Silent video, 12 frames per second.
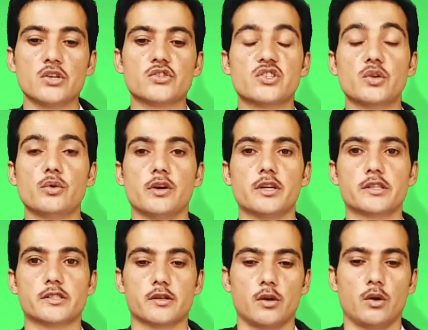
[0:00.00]

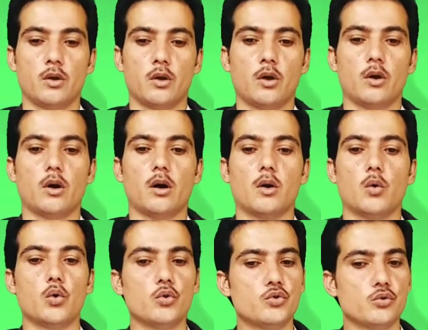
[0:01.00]
Students
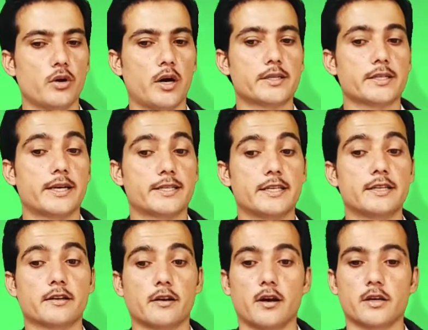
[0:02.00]
who do not
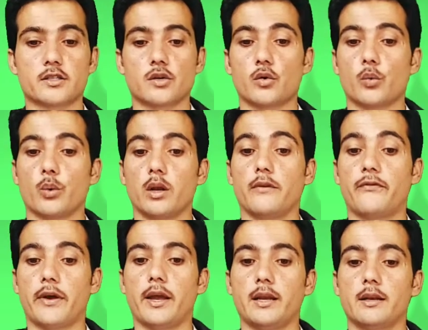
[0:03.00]
attend class will
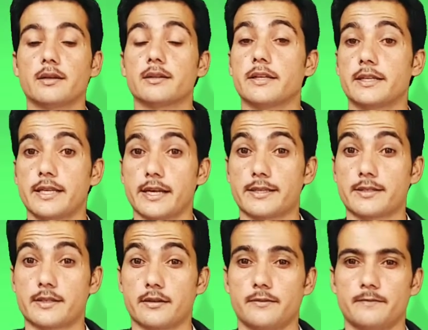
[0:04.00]
fail the
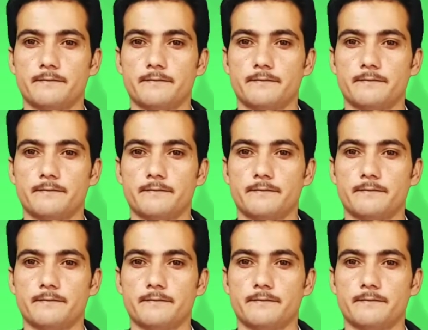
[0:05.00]
test.